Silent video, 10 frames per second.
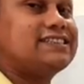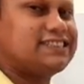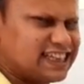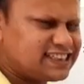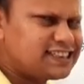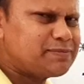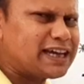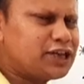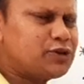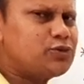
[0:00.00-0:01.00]
change in
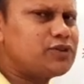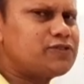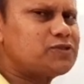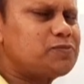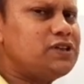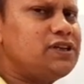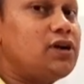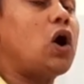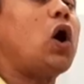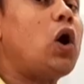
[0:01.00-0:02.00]
magnitude of
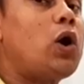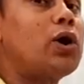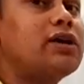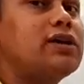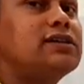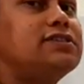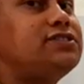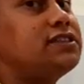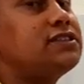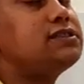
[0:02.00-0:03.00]
speed or
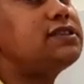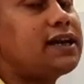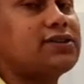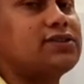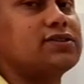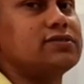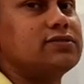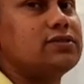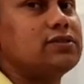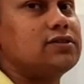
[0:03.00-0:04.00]
change in direction.
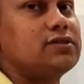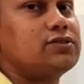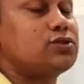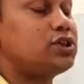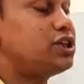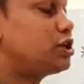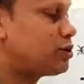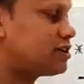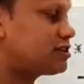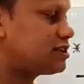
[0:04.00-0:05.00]
So here you
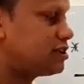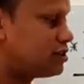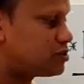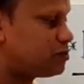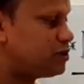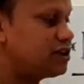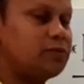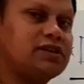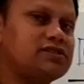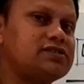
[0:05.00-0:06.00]
can see the speed
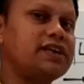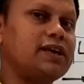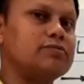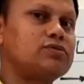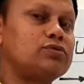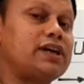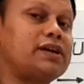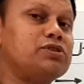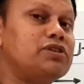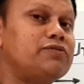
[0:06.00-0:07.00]
remains same. So
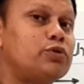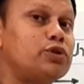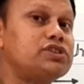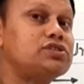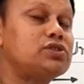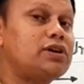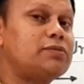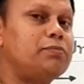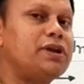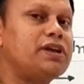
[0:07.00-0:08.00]
that means the force is
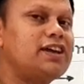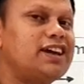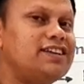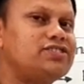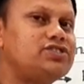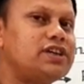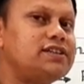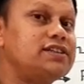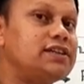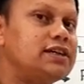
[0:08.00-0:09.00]
not bringing any
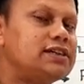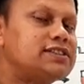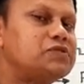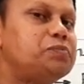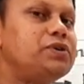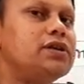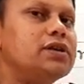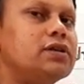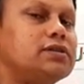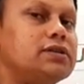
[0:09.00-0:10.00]
change in
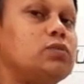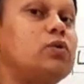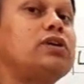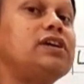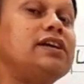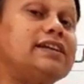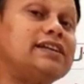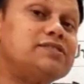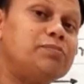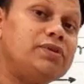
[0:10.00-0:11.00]
speed. Then what it
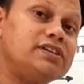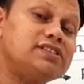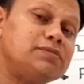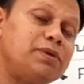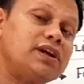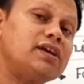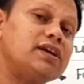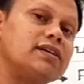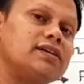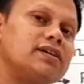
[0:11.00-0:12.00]
is it
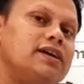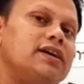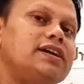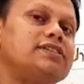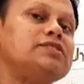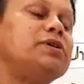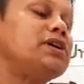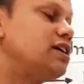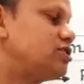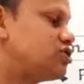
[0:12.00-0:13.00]
bringing? It is
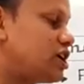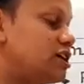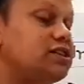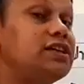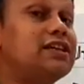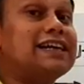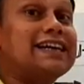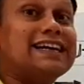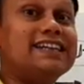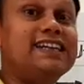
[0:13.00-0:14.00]
bringing change
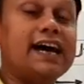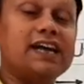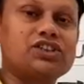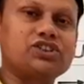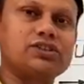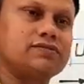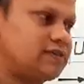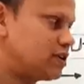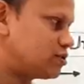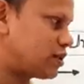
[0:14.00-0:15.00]
in direction.
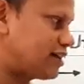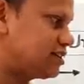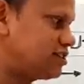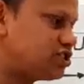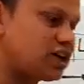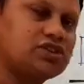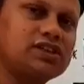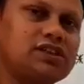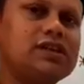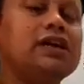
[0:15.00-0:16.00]
So at this
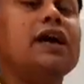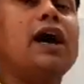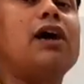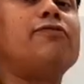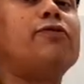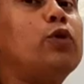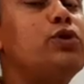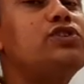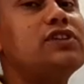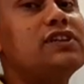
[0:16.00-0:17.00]
junction, a
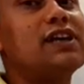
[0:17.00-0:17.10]
force is